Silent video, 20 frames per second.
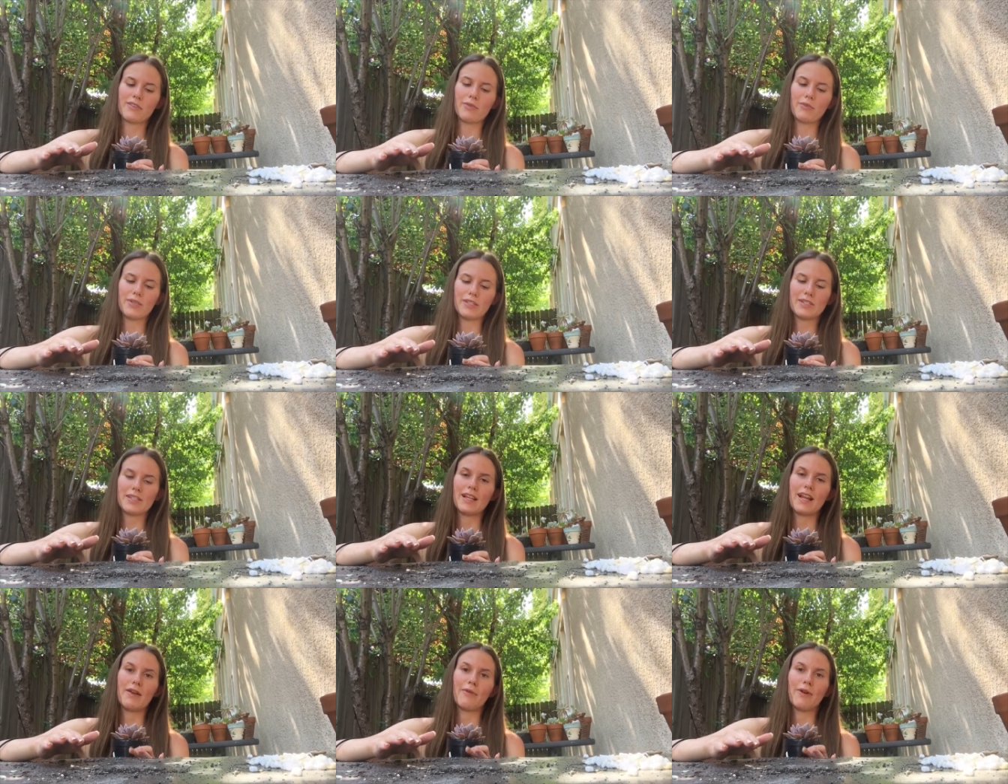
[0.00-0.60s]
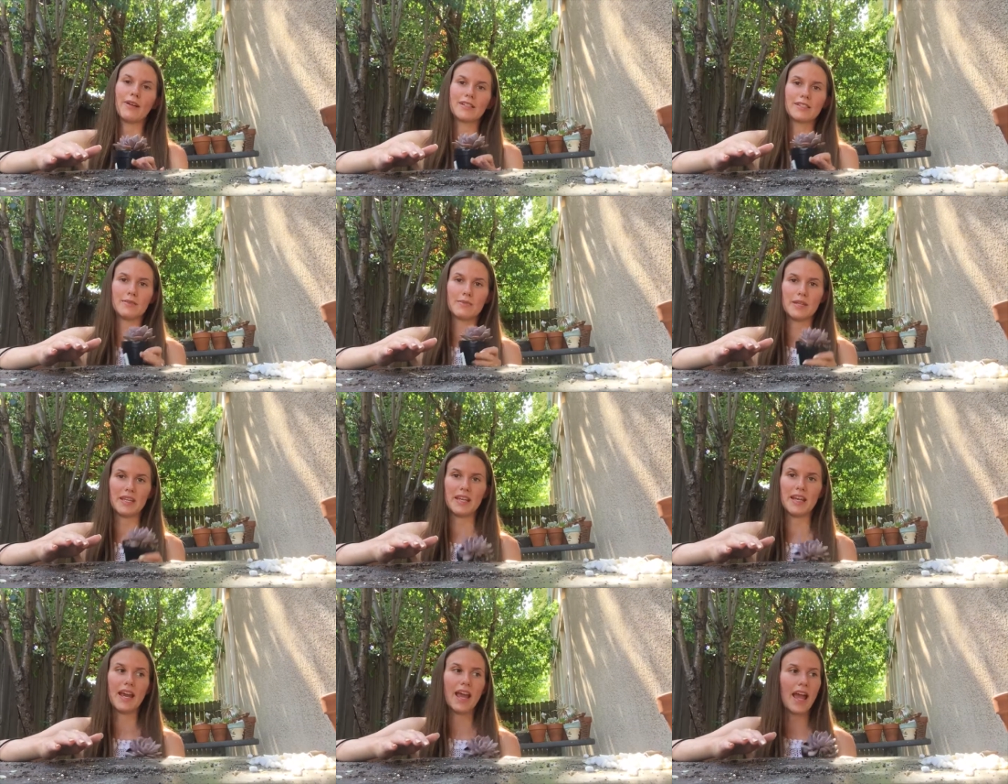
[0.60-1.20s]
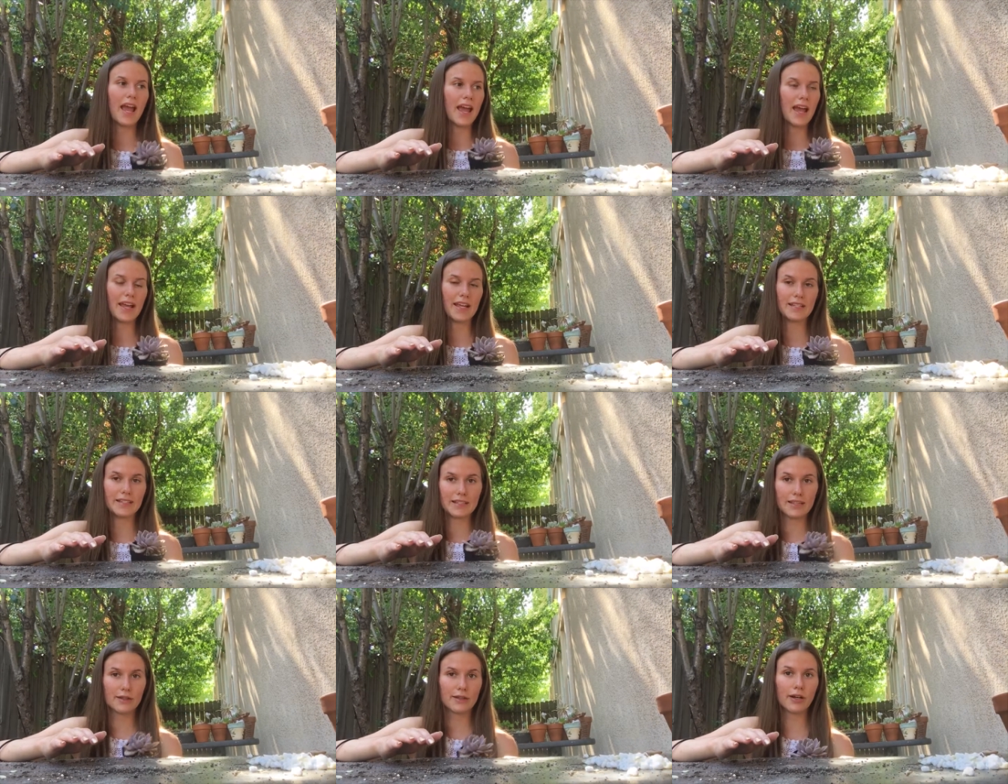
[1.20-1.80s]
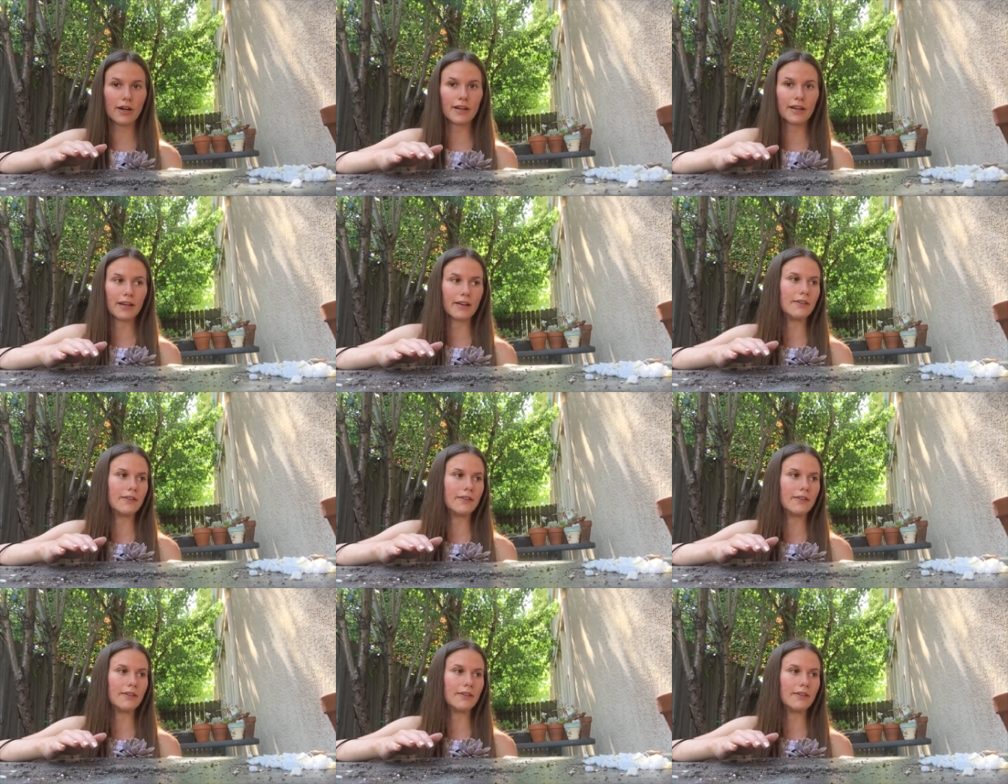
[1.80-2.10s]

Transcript: the ones that I want to be in terracotta.